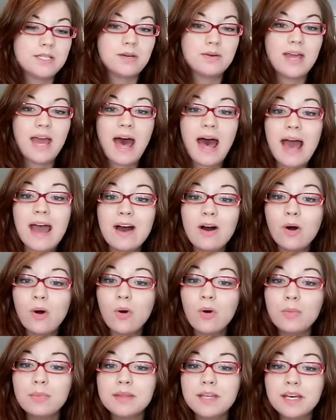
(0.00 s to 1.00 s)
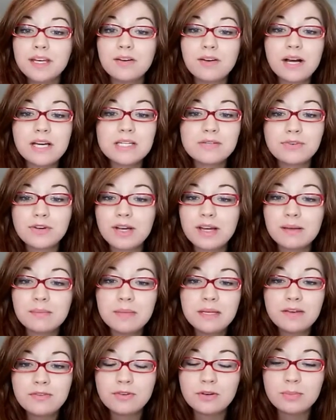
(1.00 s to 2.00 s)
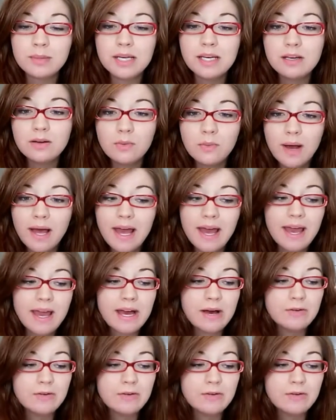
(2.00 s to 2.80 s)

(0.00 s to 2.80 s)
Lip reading: yeah, I hope that you guys forgive me for being away.